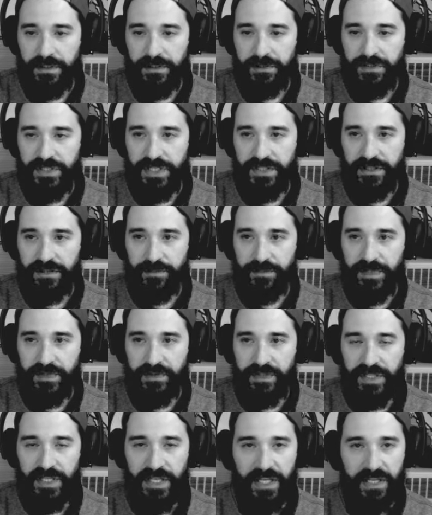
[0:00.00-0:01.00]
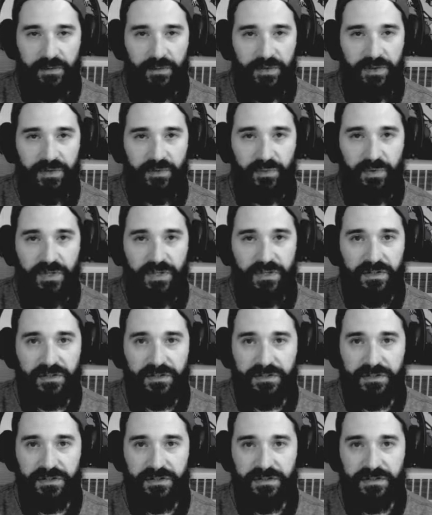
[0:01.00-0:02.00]
Try to communicate with the
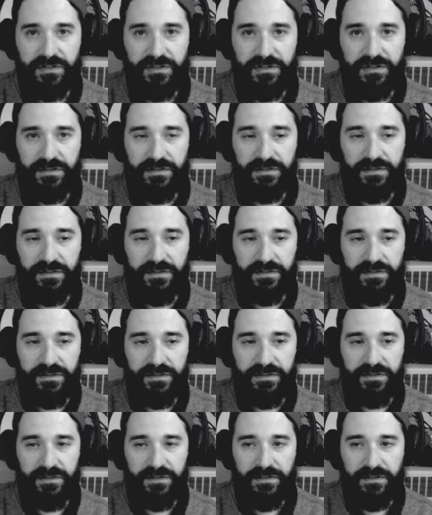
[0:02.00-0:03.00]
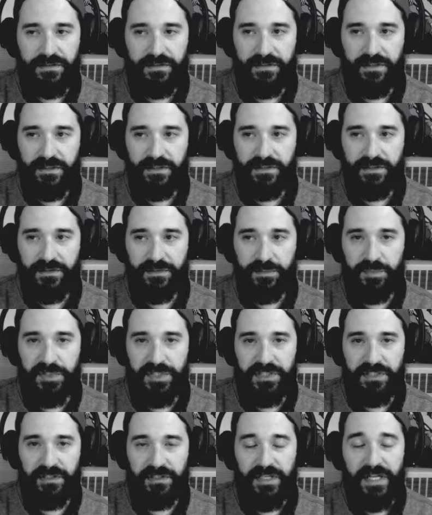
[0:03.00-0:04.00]
world a little
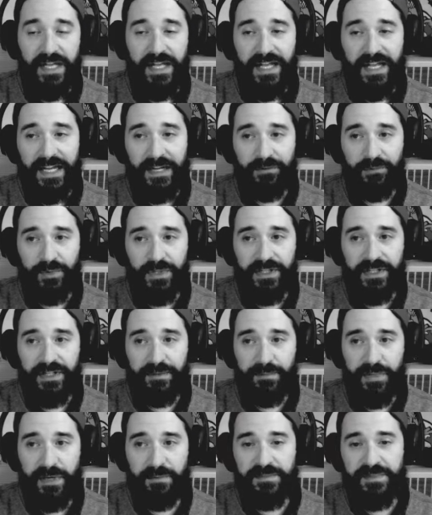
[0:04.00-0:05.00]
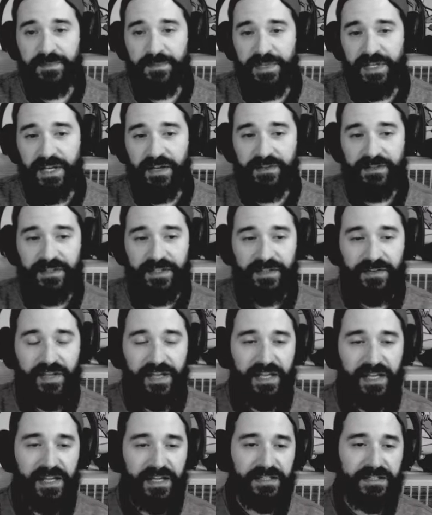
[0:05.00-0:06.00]
bit. It really bums me out that you
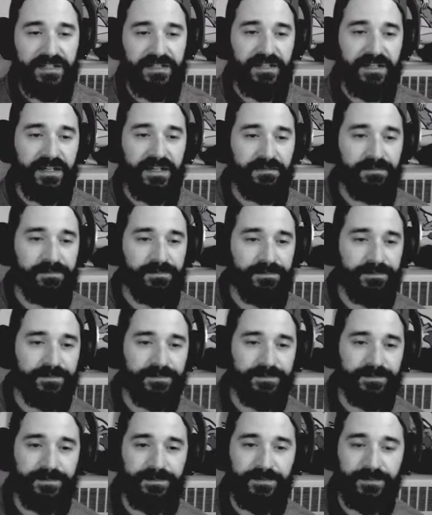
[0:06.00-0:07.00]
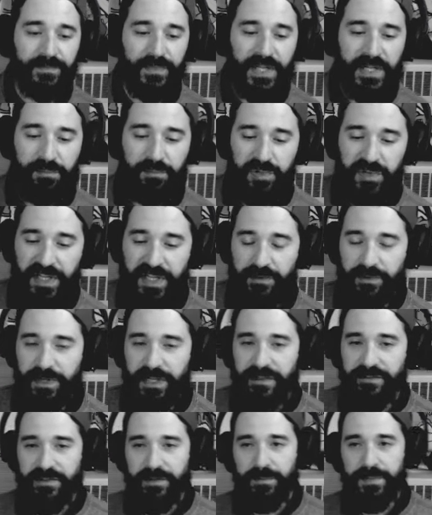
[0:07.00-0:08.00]
can't like play
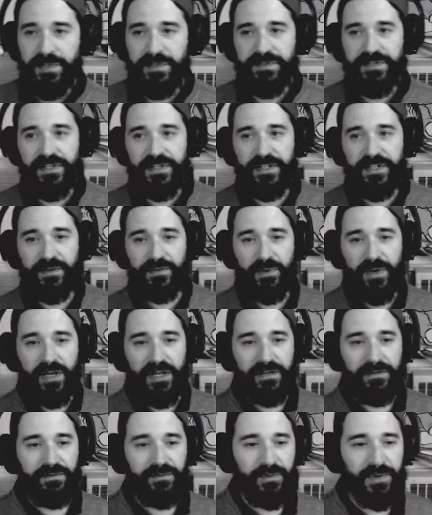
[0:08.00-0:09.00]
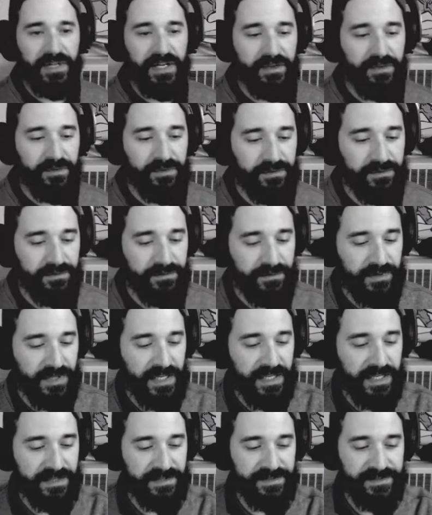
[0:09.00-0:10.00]
whatever music you want without,
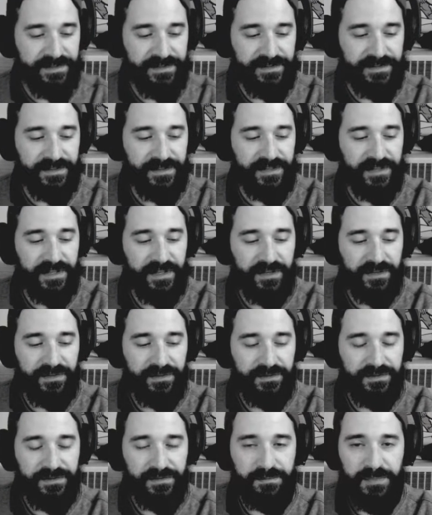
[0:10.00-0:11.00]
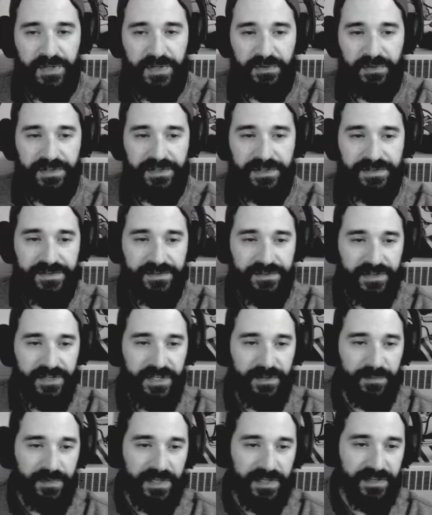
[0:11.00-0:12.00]
I guess that'll mute your
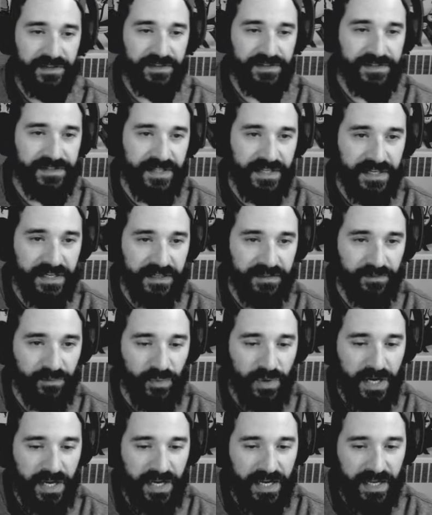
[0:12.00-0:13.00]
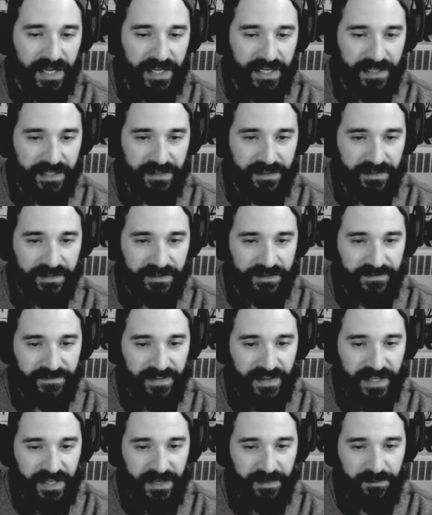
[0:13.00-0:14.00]
stream. I understand why and all of
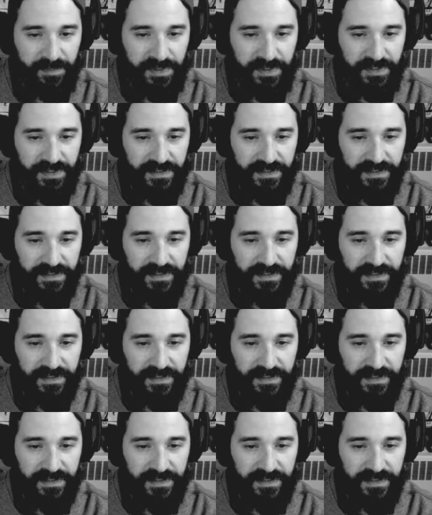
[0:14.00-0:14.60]
that, but